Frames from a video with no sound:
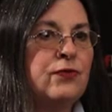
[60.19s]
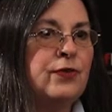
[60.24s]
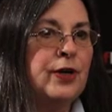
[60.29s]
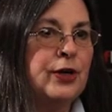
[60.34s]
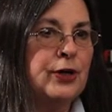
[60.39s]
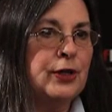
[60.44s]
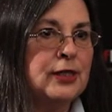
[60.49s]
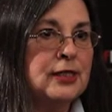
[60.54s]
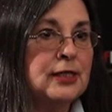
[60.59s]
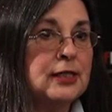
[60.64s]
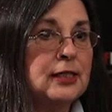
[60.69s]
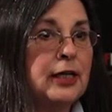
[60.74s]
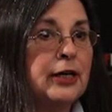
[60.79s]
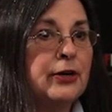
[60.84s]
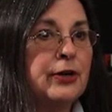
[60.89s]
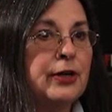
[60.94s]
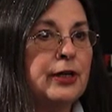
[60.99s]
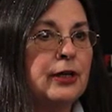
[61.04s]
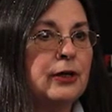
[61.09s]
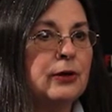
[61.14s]
various
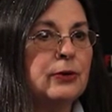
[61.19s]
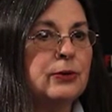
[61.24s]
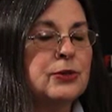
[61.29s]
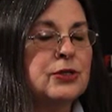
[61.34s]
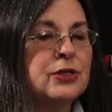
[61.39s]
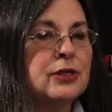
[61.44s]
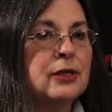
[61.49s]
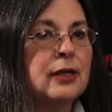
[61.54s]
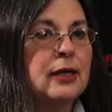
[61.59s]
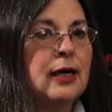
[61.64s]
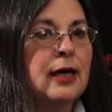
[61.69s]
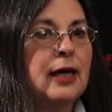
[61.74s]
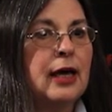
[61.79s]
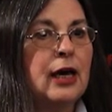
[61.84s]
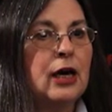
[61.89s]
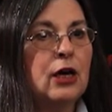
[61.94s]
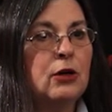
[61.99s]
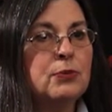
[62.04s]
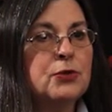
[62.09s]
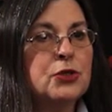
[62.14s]
scenarios
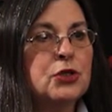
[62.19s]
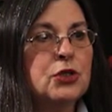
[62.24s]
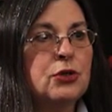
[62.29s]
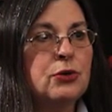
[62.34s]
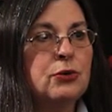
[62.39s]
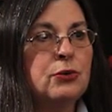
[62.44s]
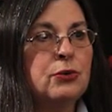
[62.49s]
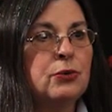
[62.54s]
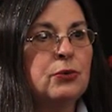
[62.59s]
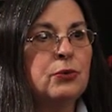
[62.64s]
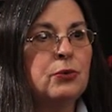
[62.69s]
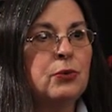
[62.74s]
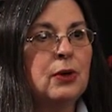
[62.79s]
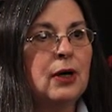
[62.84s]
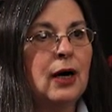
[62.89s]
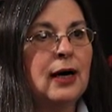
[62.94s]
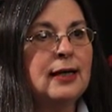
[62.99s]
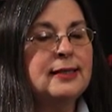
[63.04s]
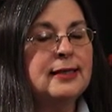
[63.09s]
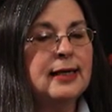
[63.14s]
helps you
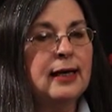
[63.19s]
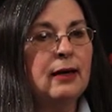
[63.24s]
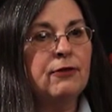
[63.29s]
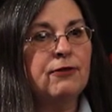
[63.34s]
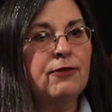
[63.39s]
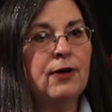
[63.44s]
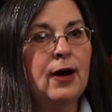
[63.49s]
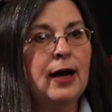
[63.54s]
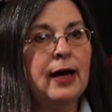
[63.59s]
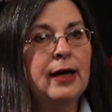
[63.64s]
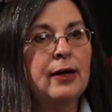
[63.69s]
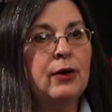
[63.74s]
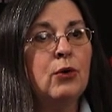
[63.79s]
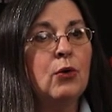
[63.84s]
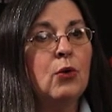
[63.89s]
identify